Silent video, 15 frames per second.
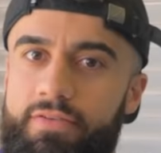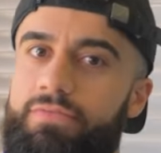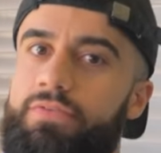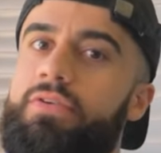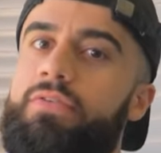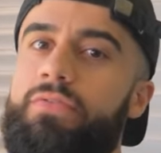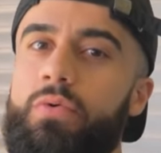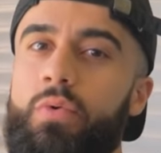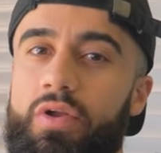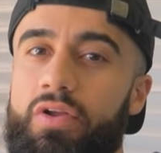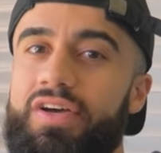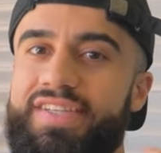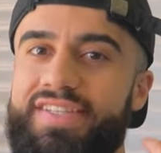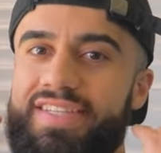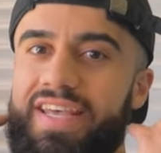if you can feel a
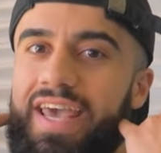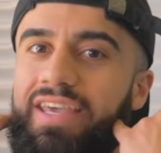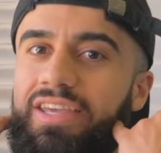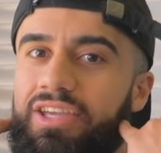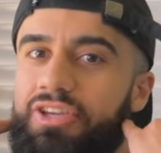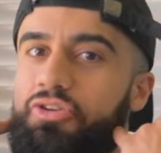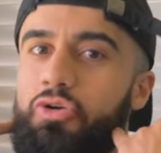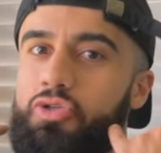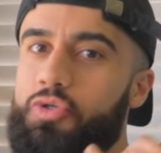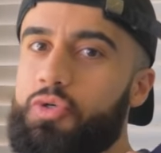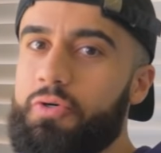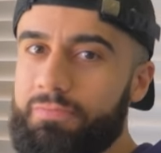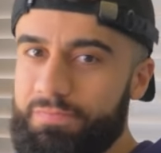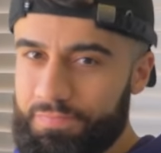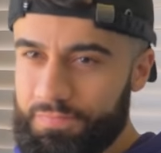nice tang in your
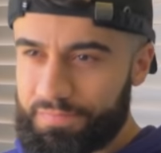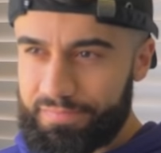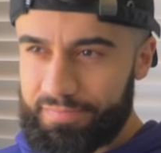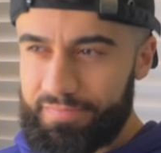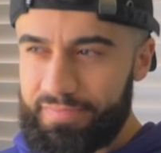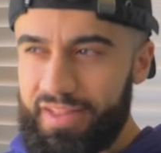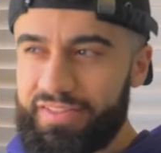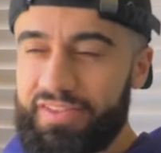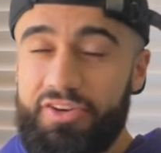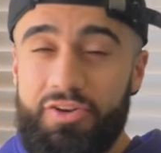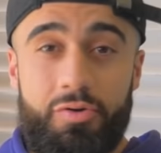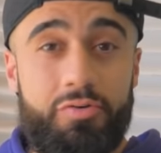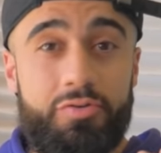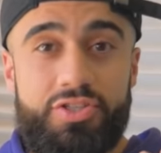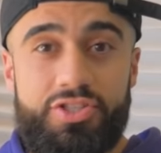jaw, then
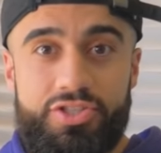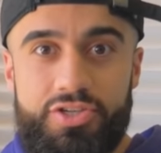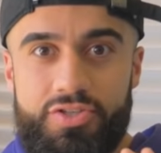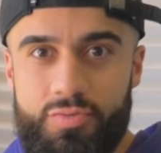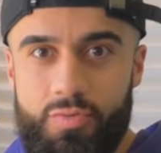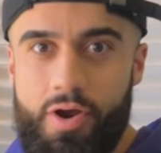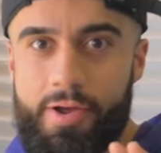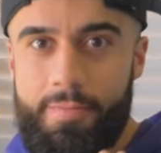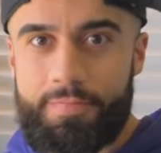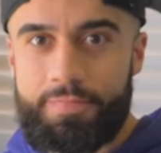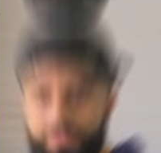you know it's just right.